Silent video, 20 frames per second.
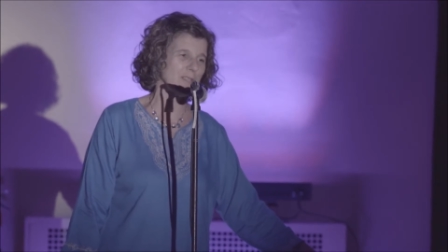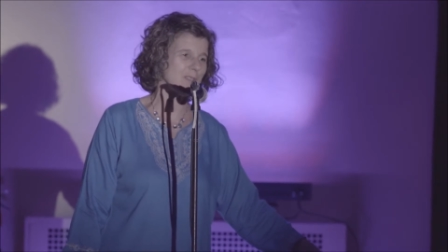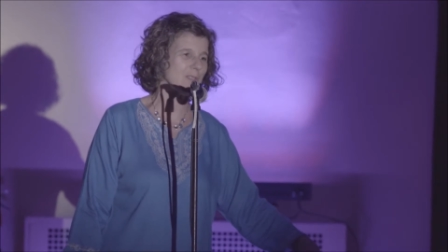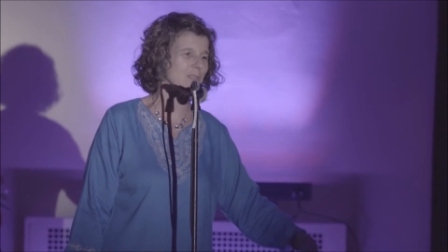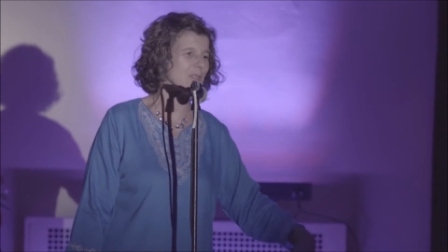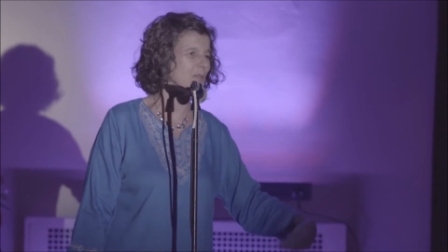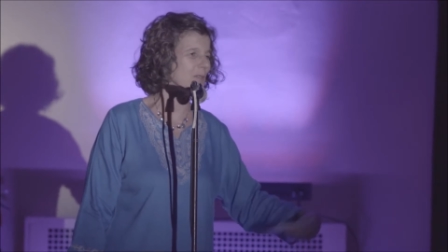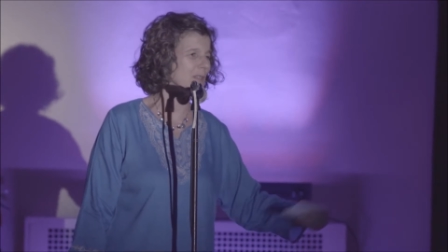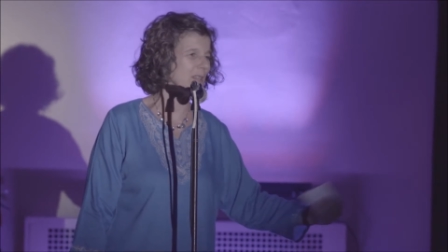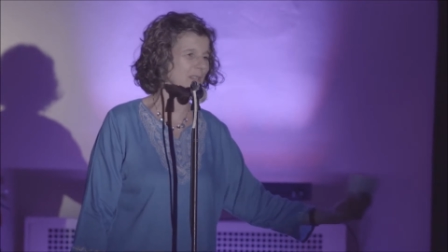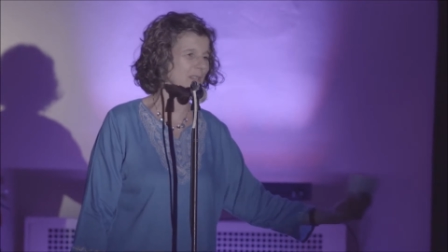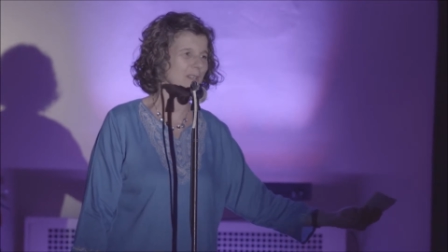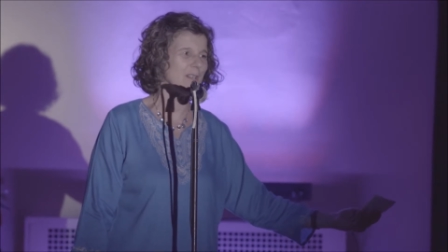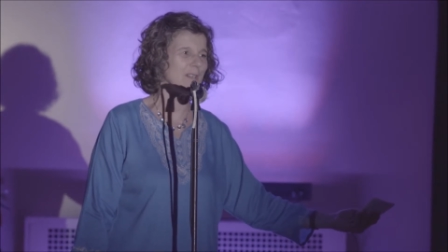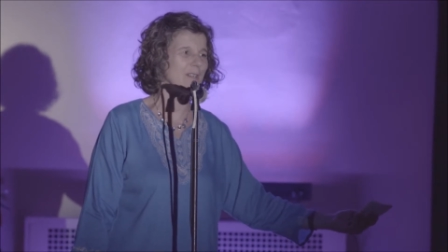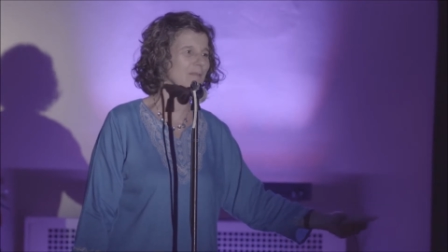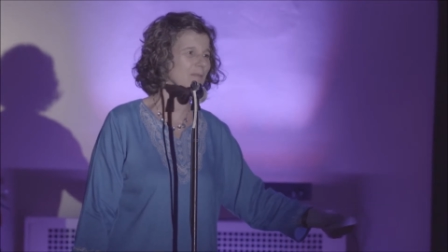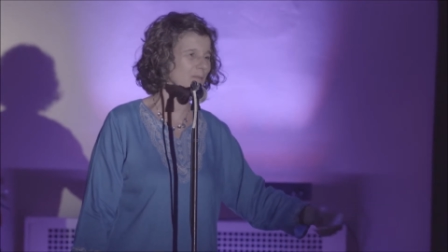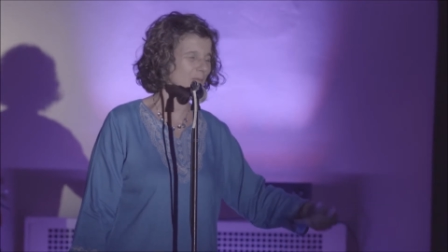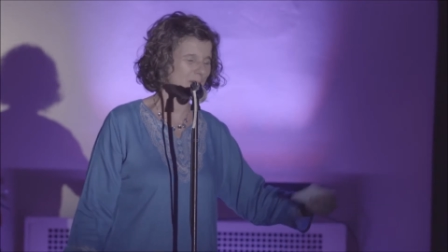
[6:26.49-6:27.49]
So
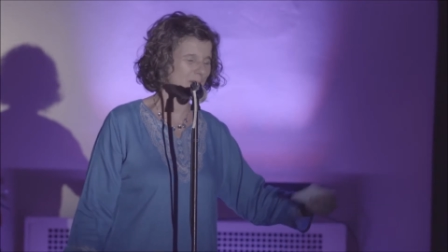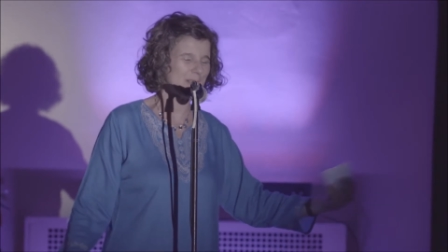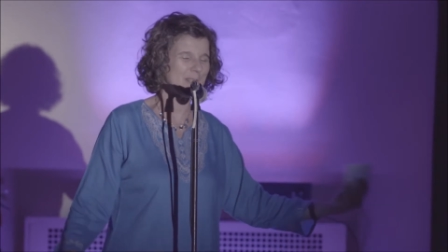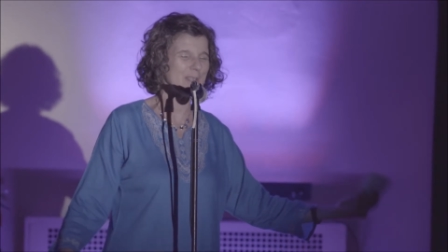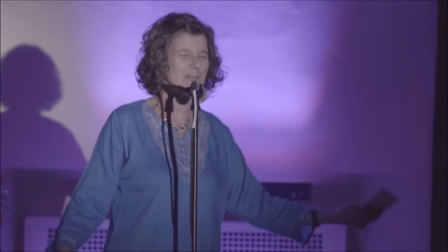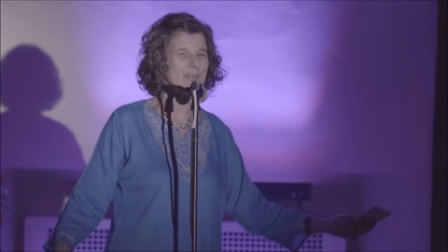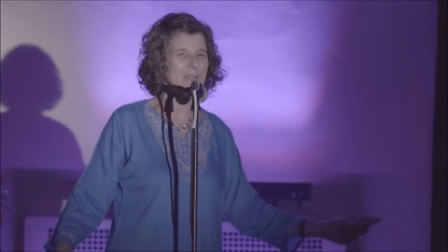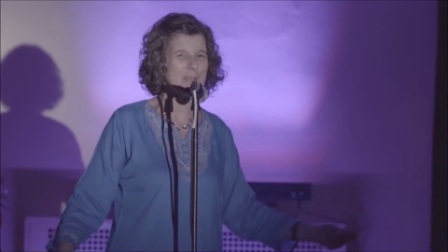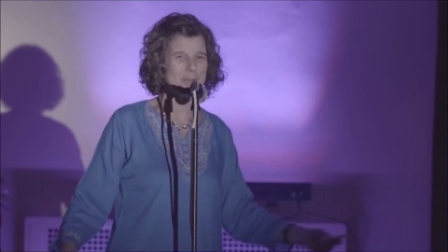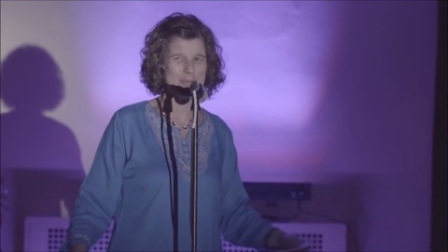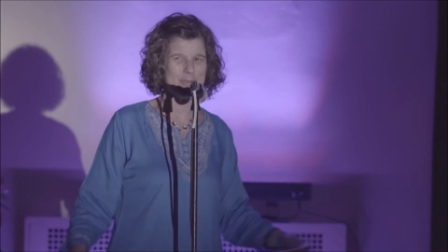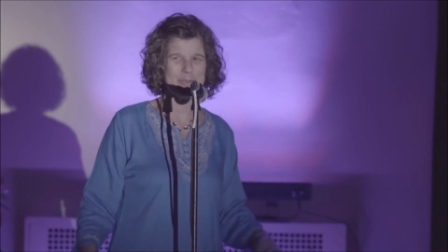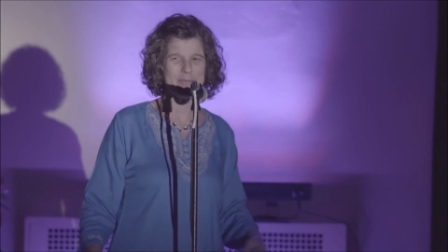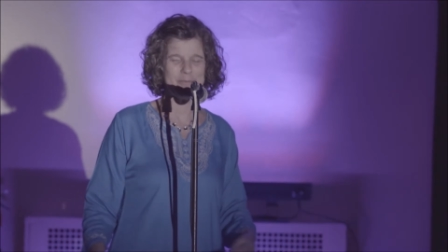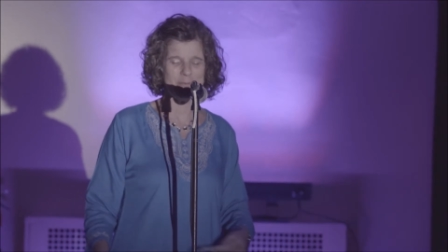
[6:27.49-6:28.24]
here we're giving youth a